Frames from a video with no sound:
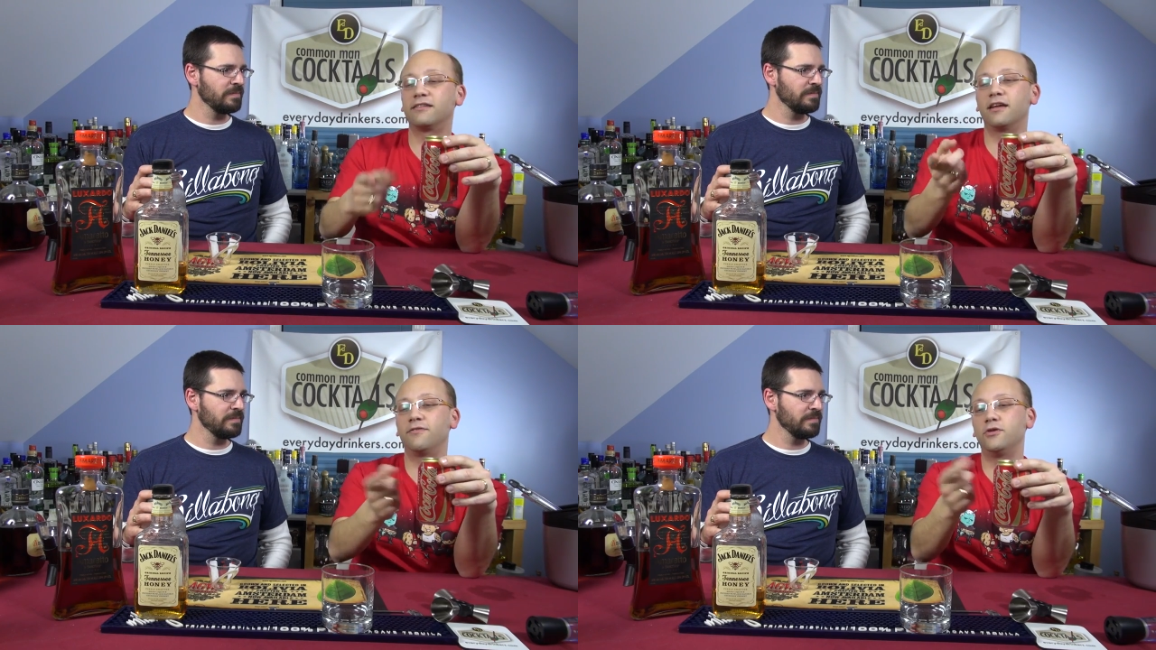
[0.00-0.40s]

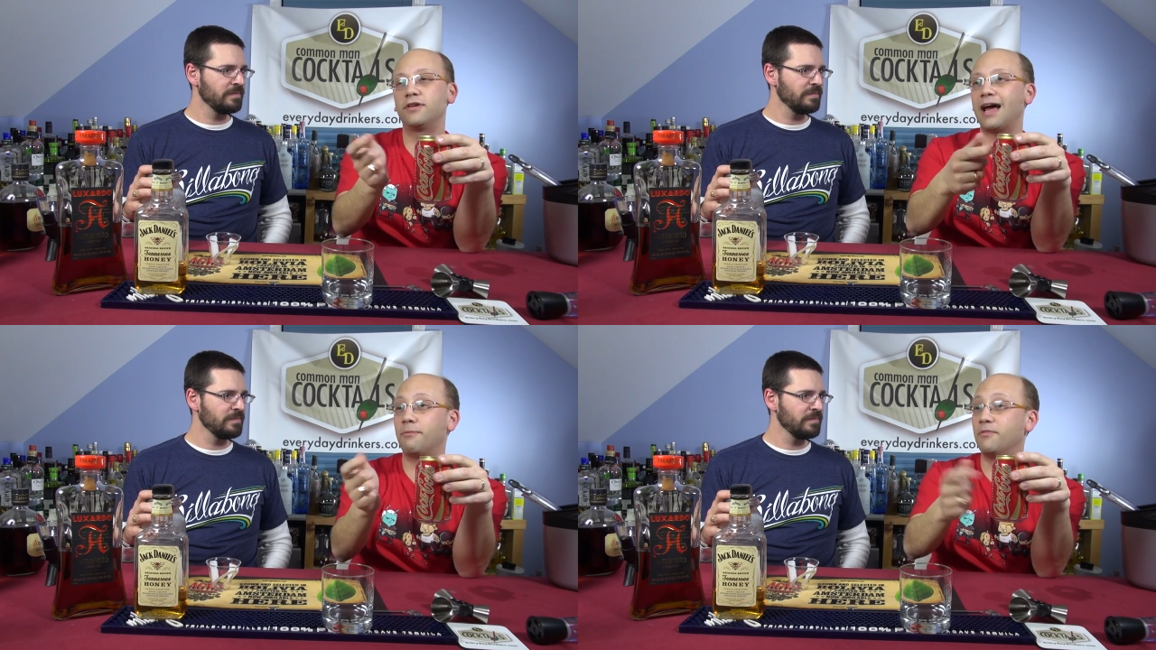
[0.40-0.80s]
Speaker 1: It said if you
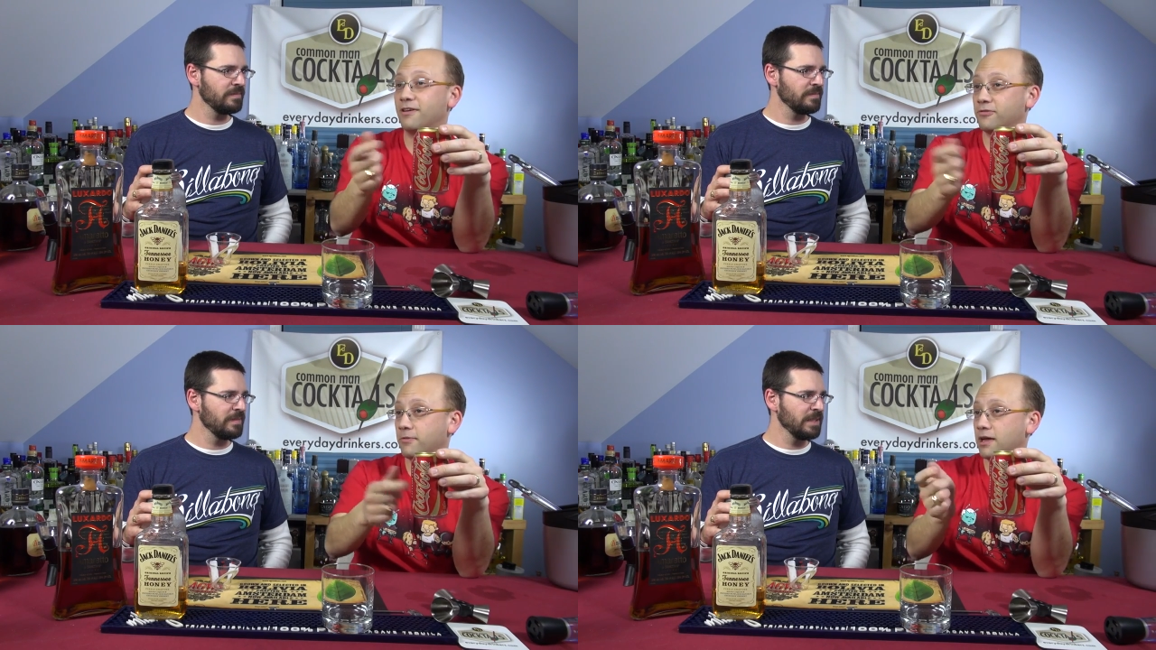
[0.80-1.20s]
tap
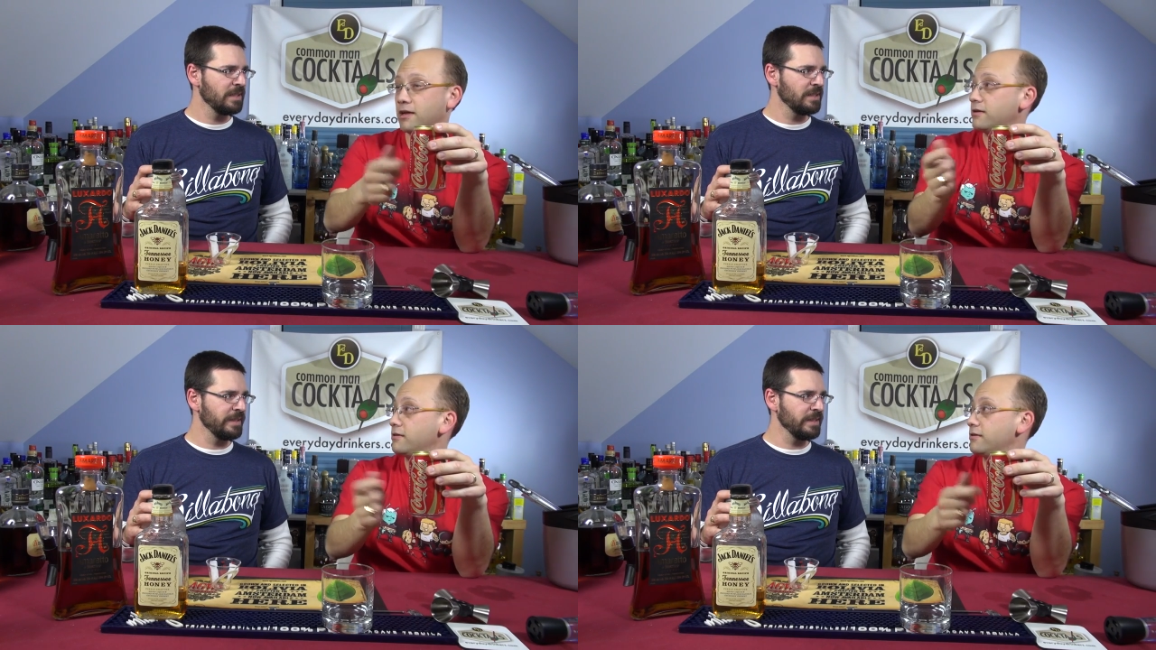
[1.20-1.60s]
this
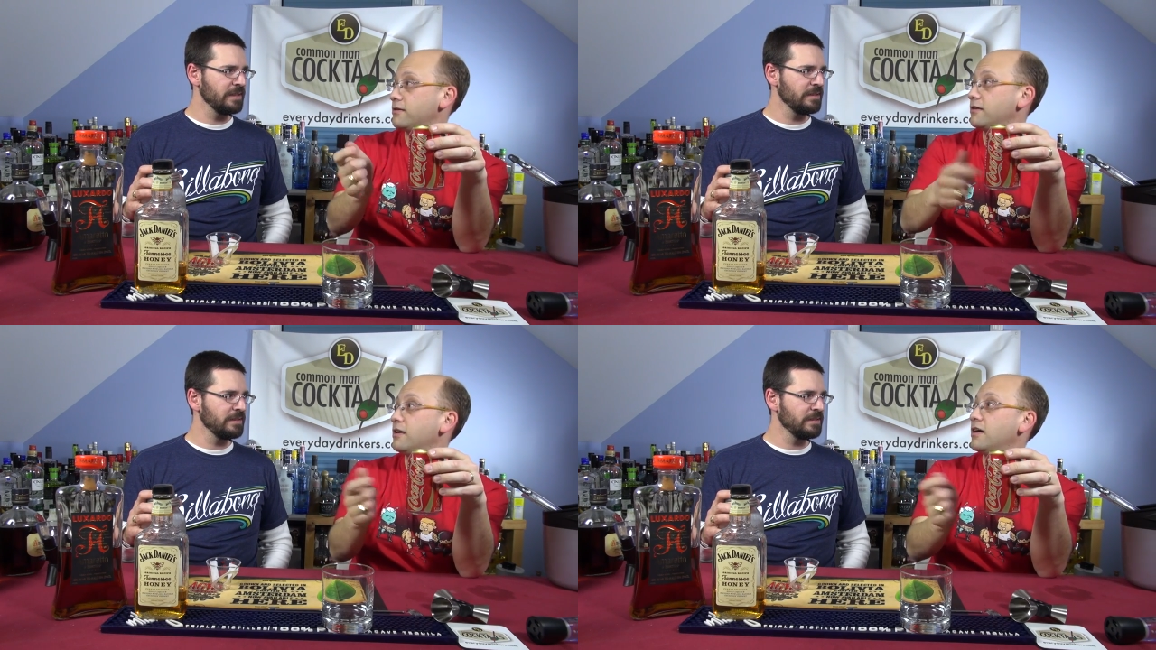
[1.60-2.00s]
way,
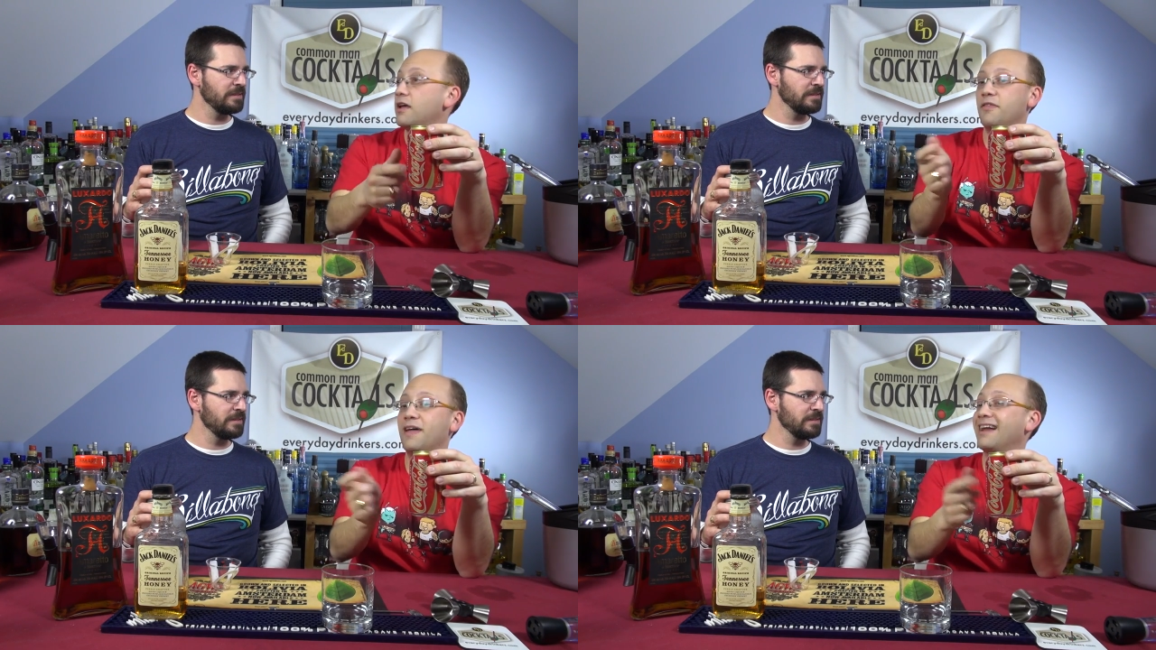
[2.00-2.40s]
yeah,
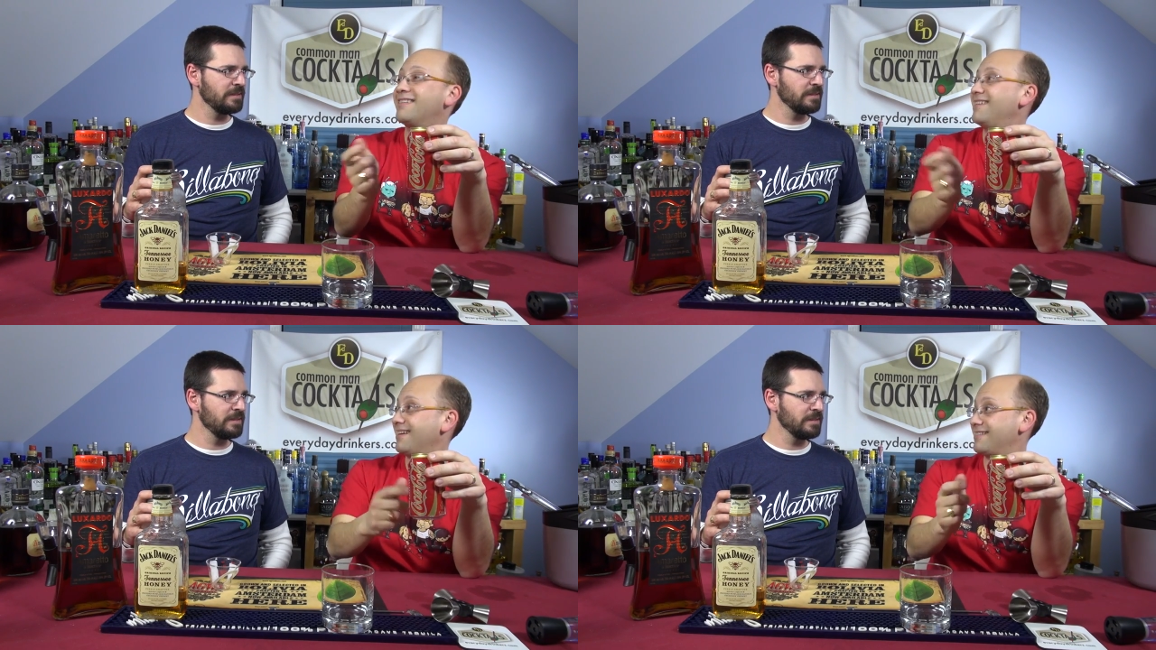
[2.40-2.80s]

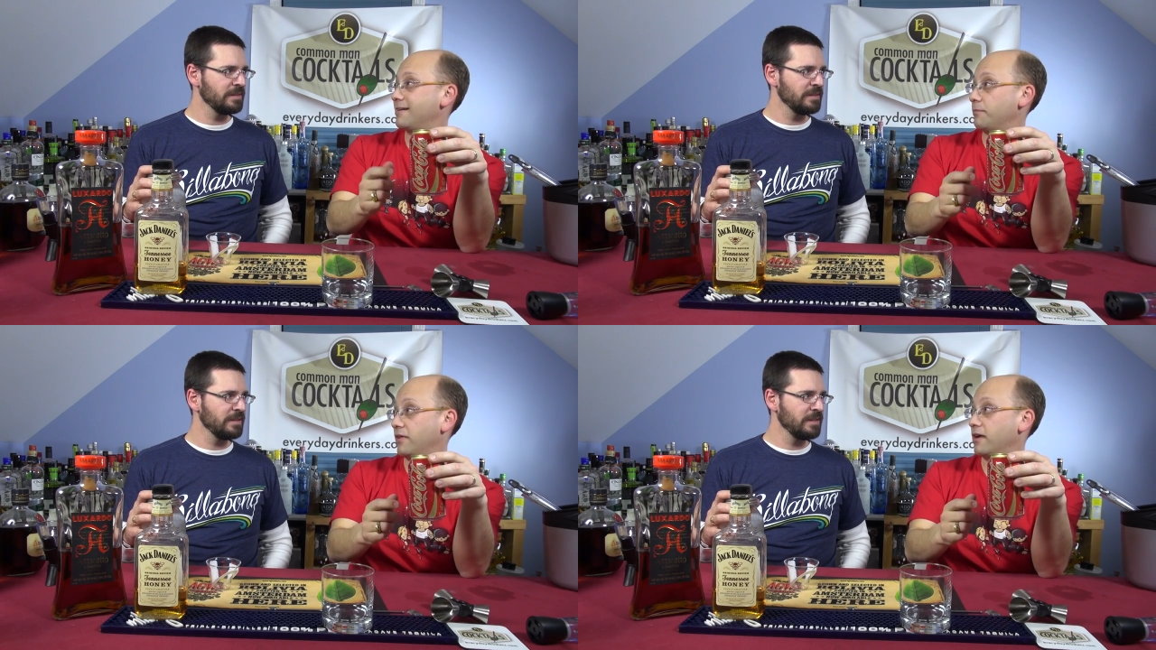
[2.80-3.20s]
that does
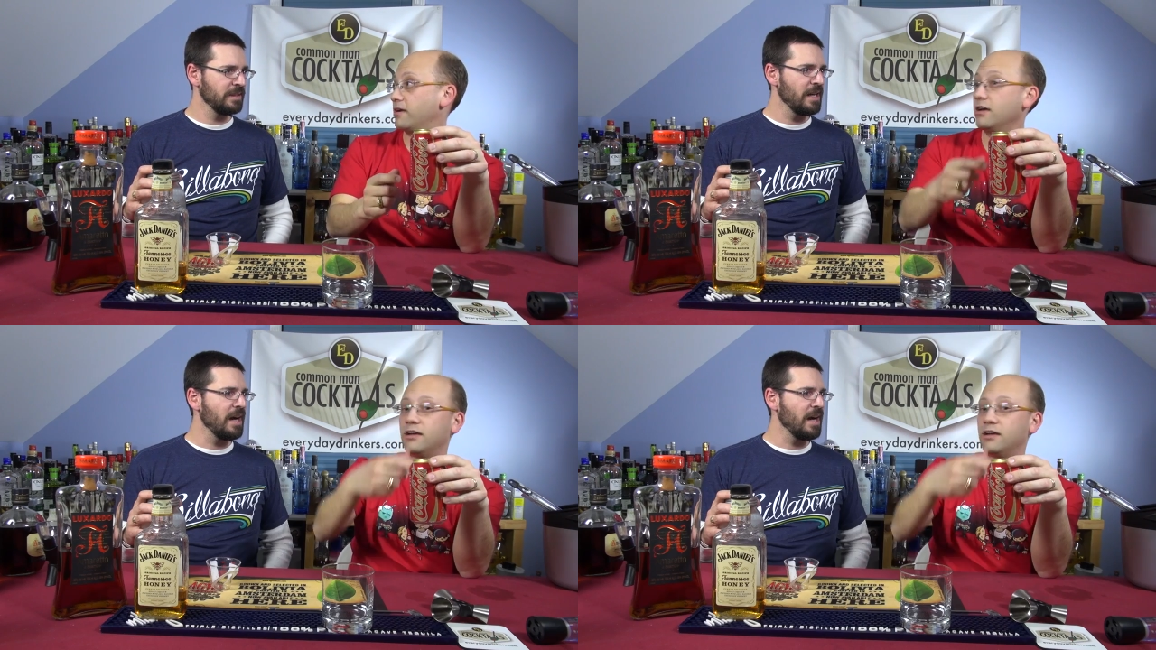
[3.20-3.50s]
something.